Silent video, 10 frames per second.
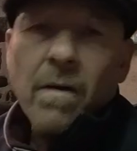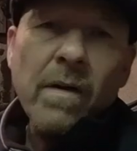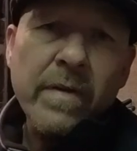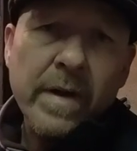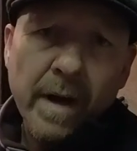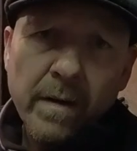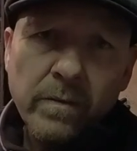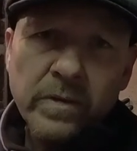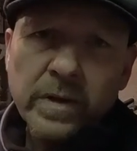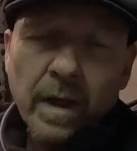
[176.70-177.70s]
On other
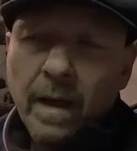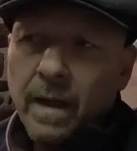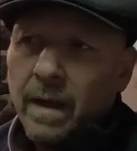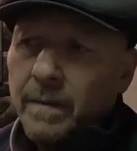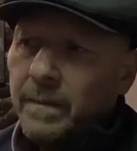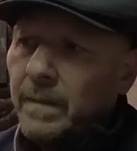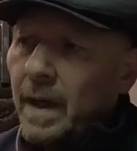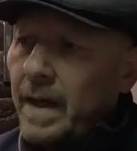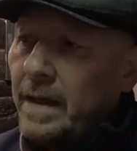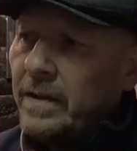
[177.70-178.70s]
notes,
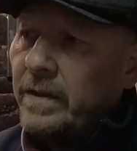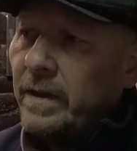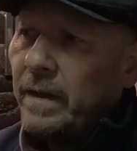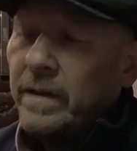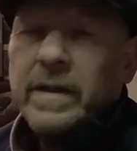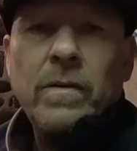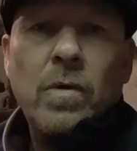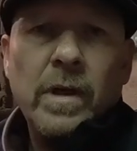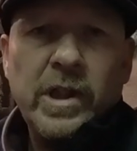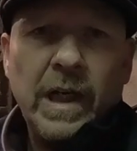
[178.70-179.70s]
um, it's uh, still
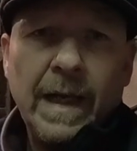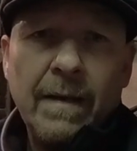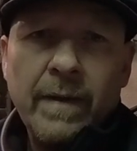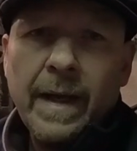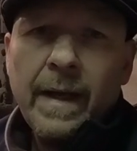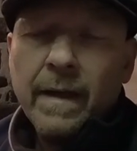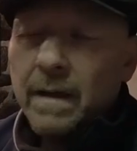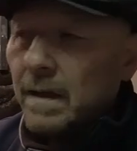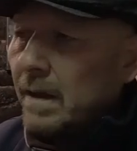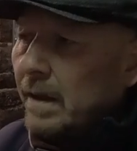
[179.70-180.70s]
quite chilly out there
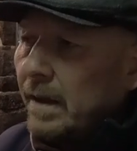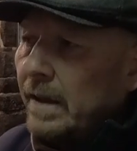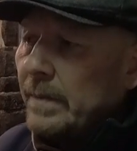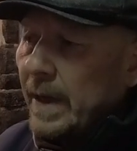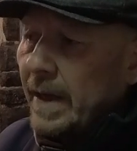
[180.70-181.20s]
in the